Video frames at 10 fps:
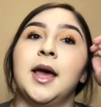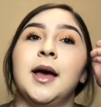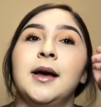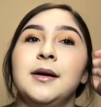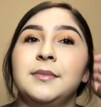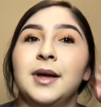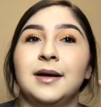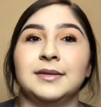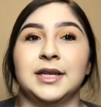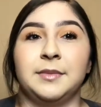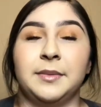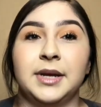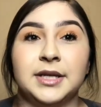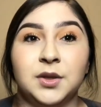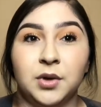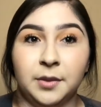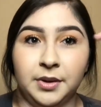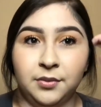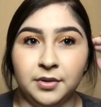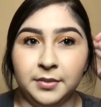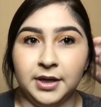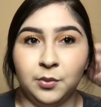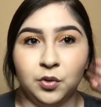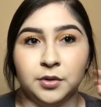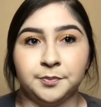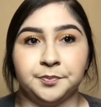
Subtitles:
I was like, maybe he doesn't want to be with me anymore.